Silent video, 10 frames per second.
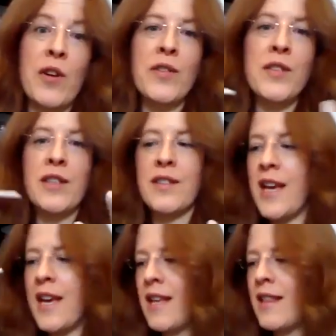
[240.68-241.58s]
the continent
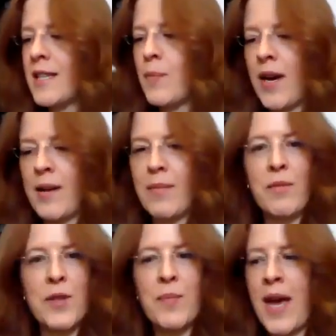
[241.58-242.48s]
this pipe
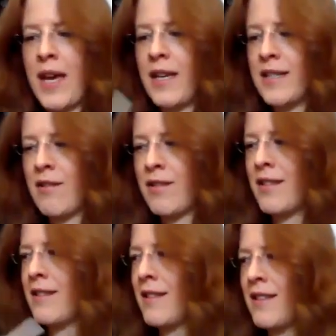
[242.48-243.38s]
was made. So this
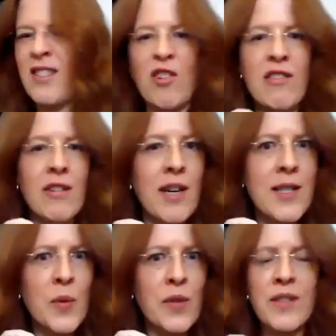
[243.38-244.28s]
is rather a
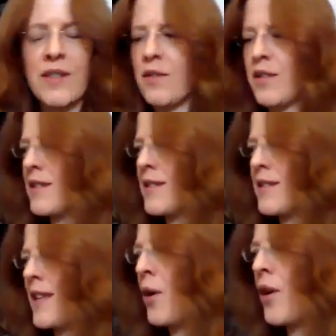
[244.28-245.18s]
nice one because it's got a
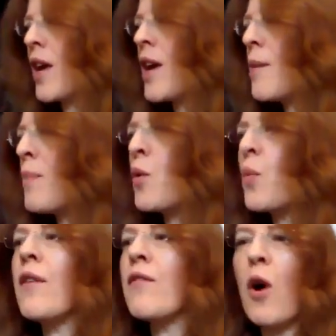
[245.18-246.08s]
stamp on.
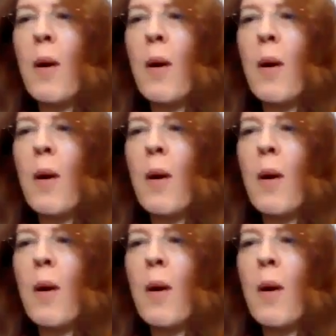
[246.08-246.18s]
But we've